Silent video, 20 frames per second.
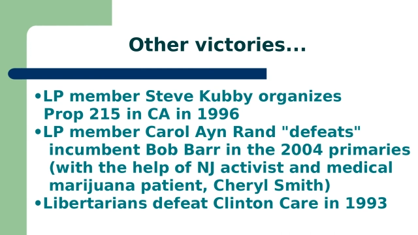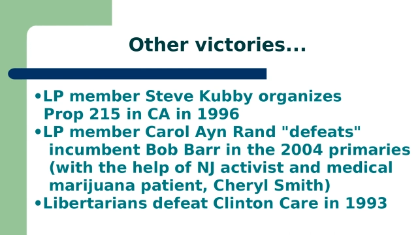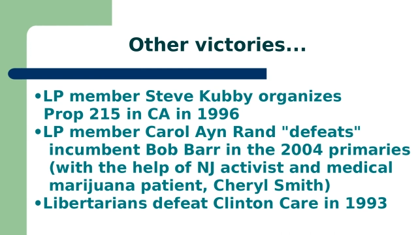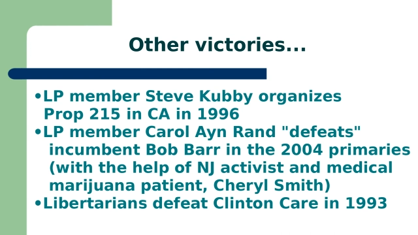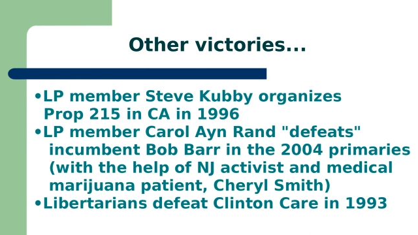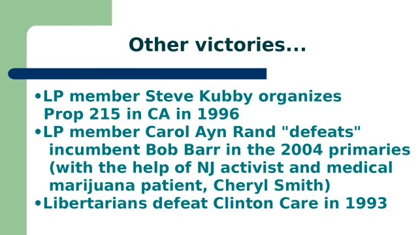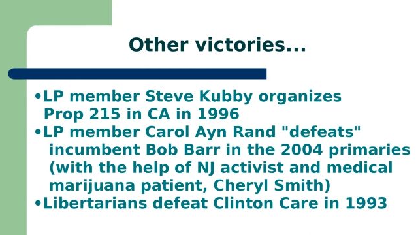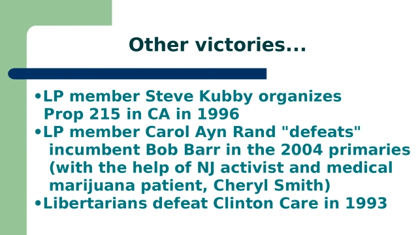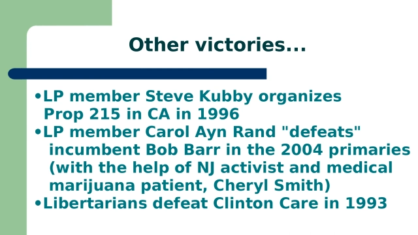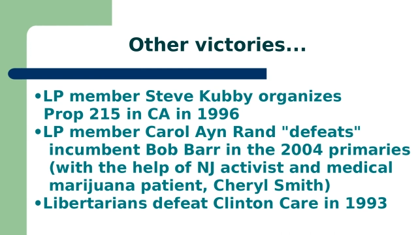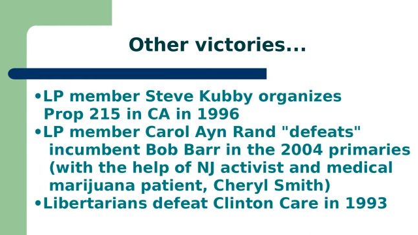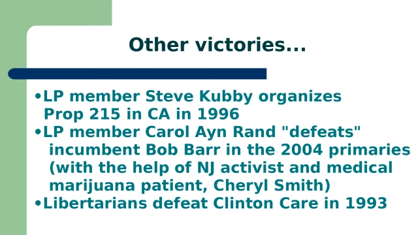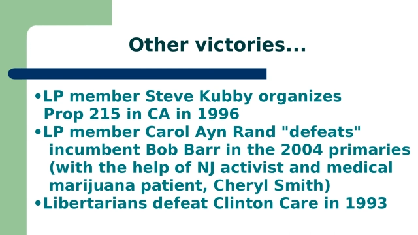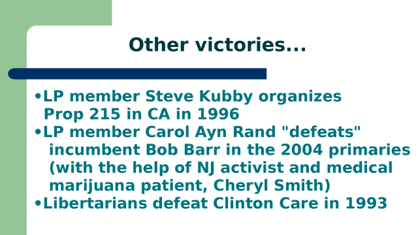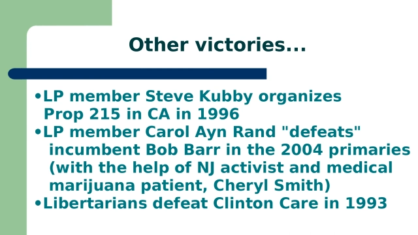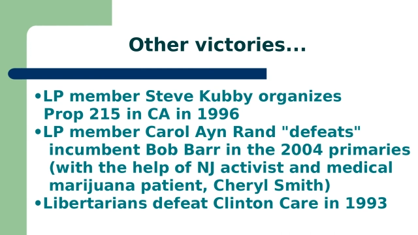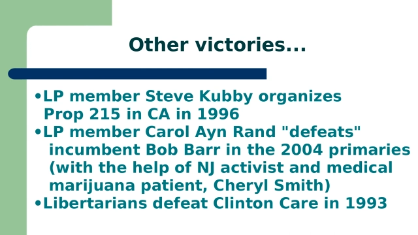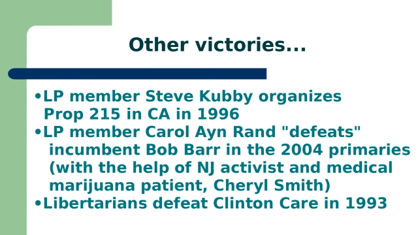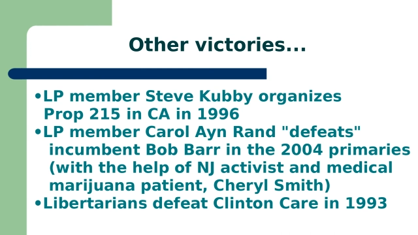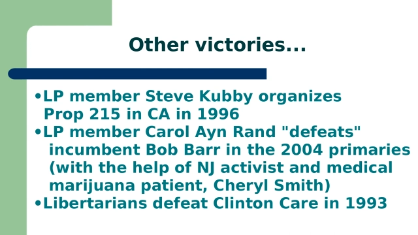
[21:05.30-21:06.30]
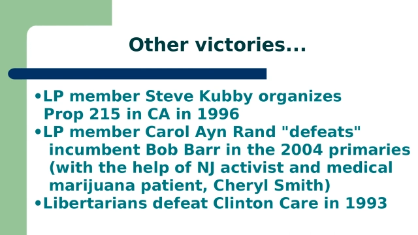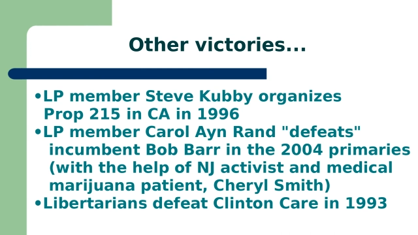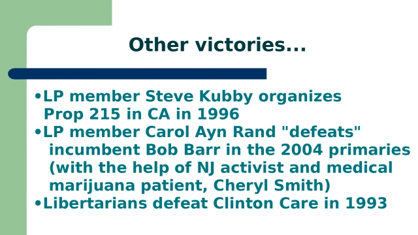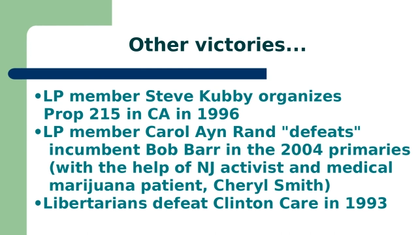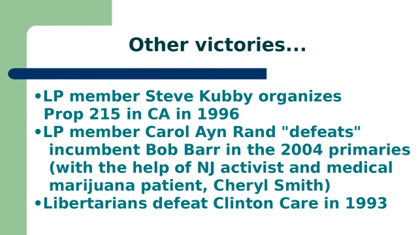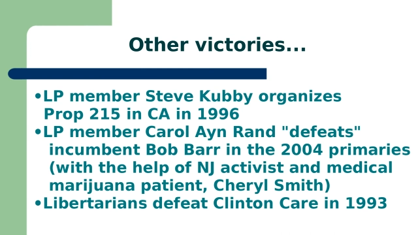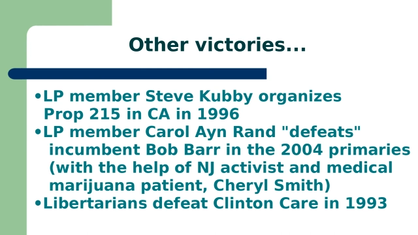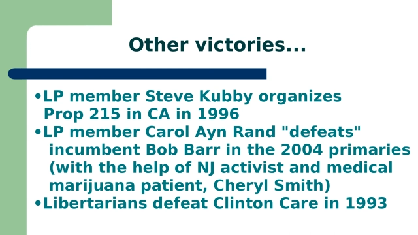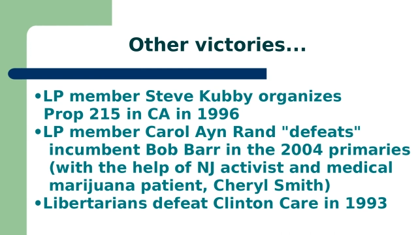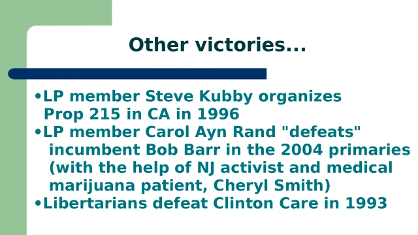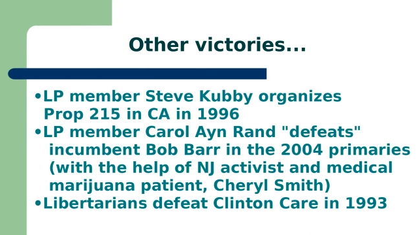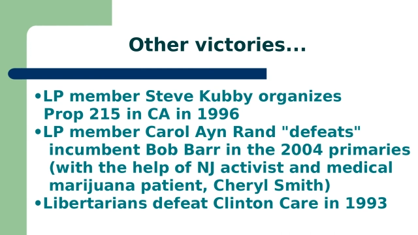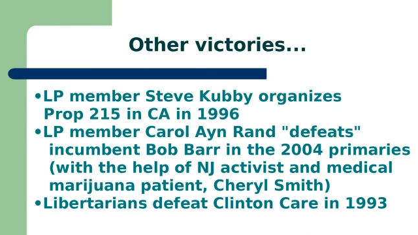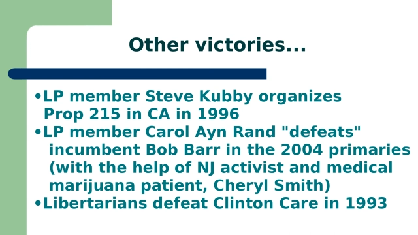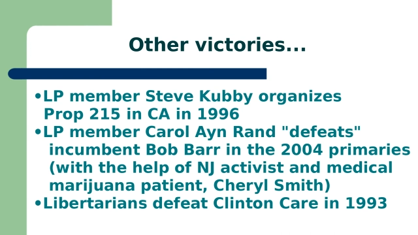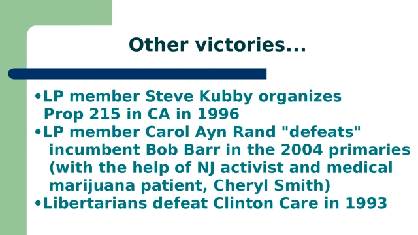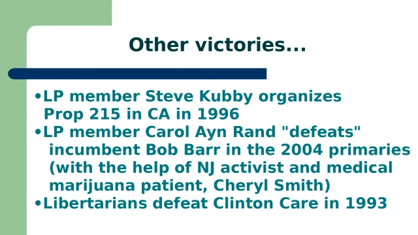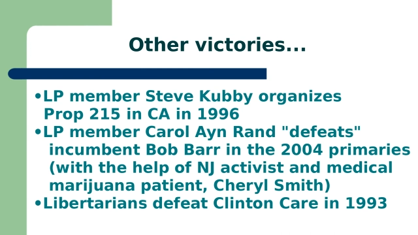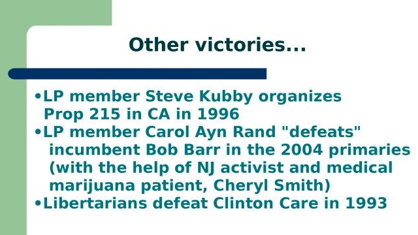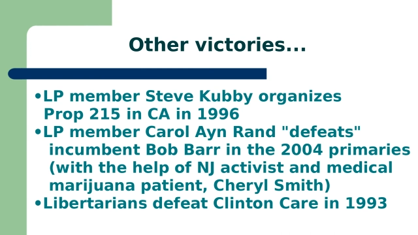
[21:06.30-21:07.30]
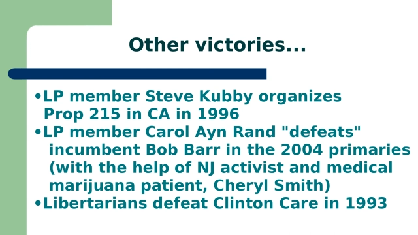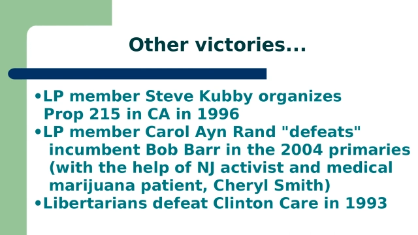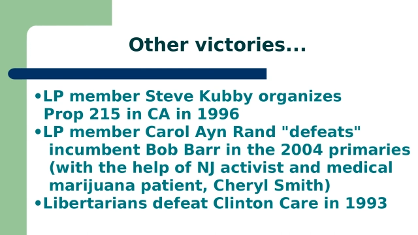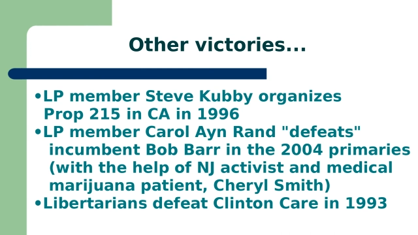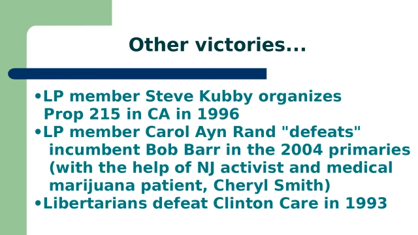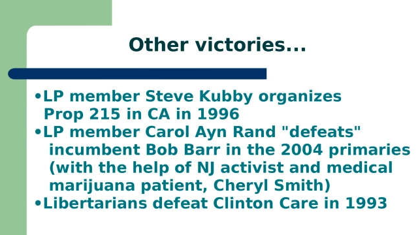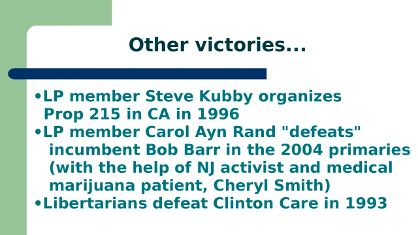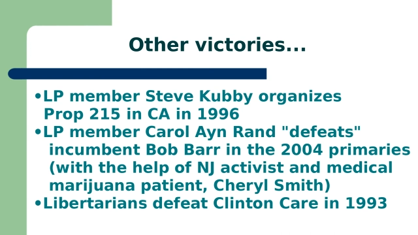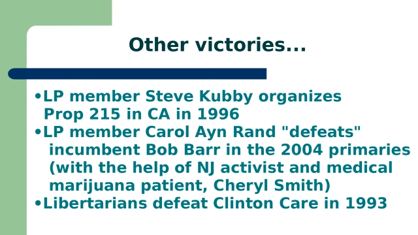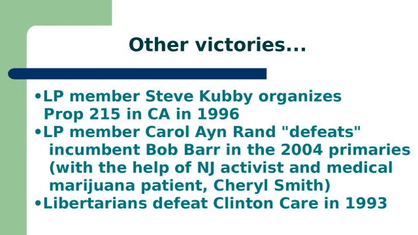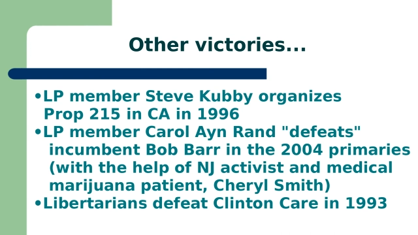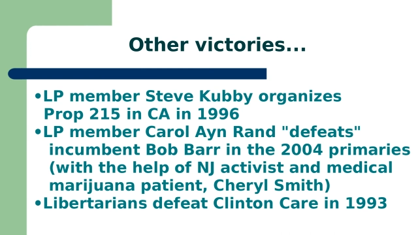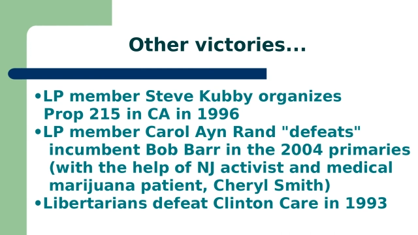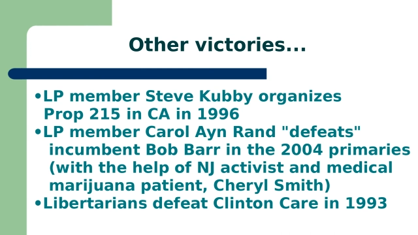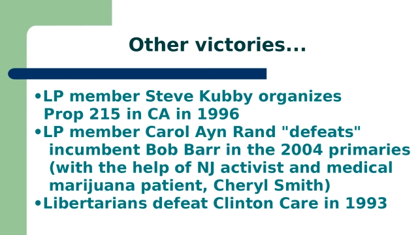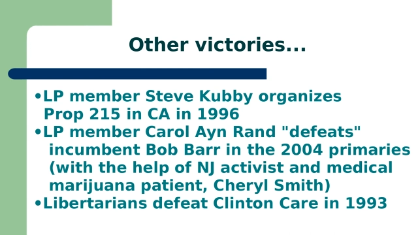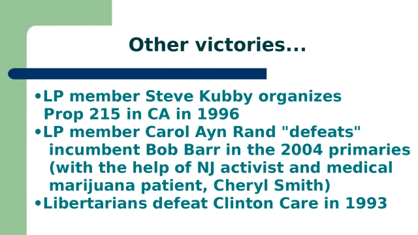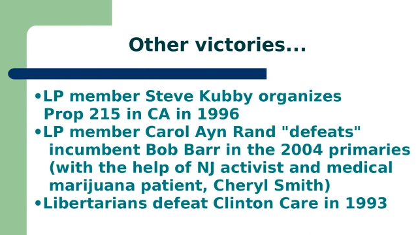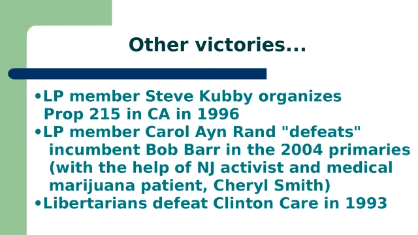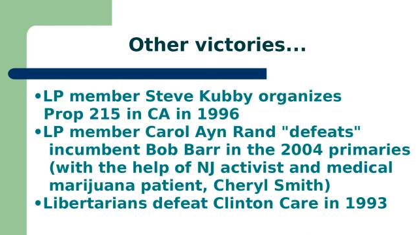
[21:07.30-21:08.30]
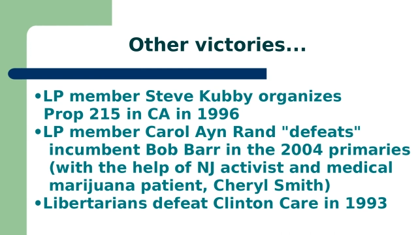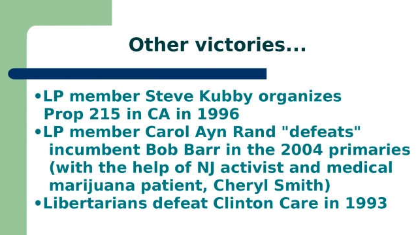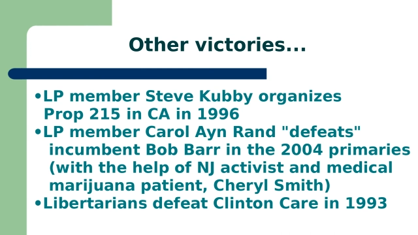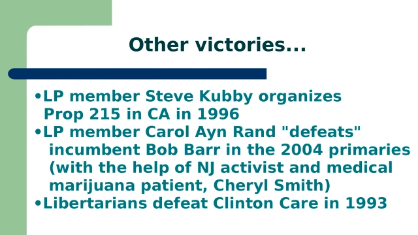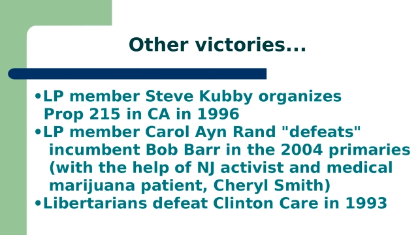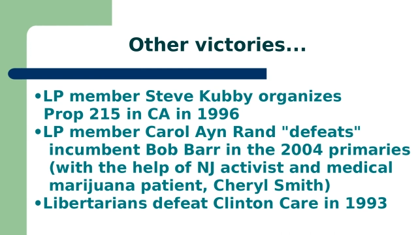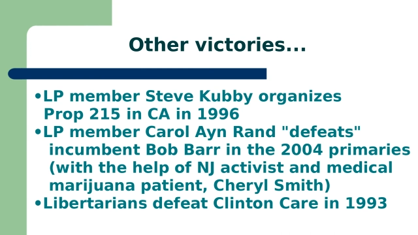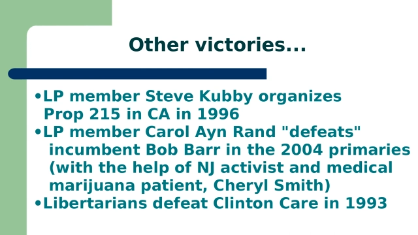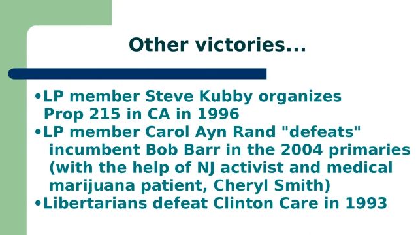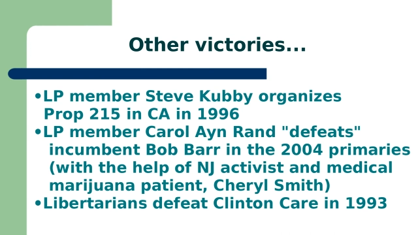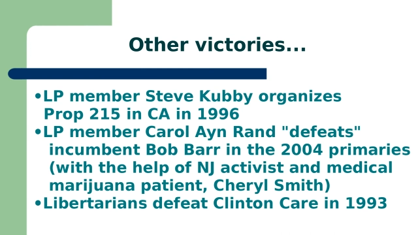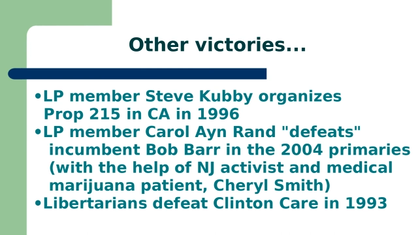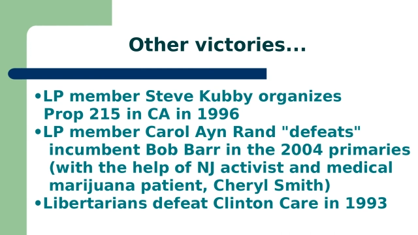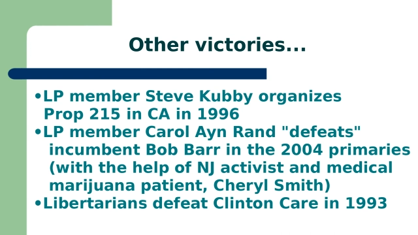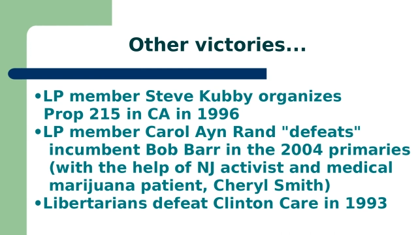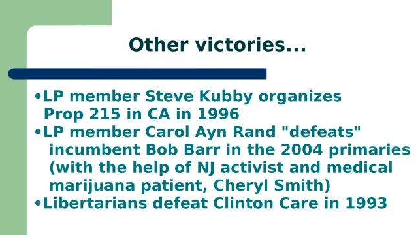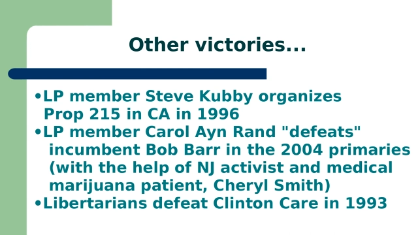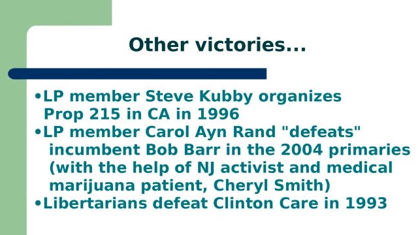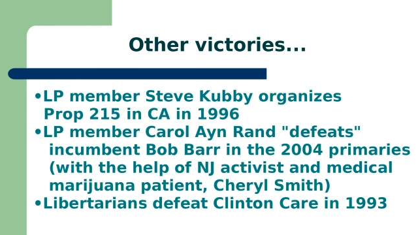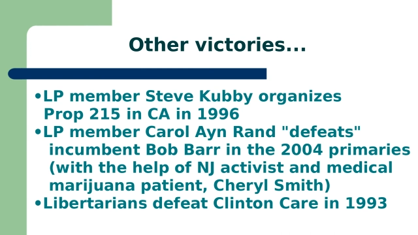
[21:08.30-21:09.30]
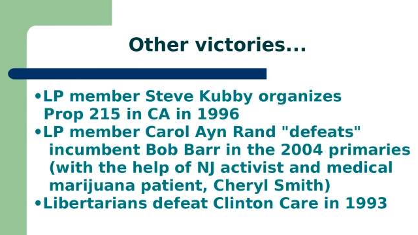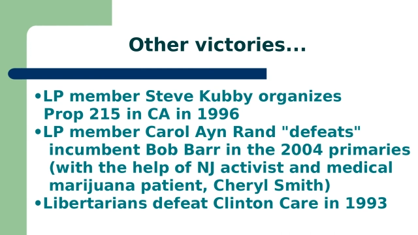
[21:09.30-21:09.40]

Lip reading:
(no speaker visible)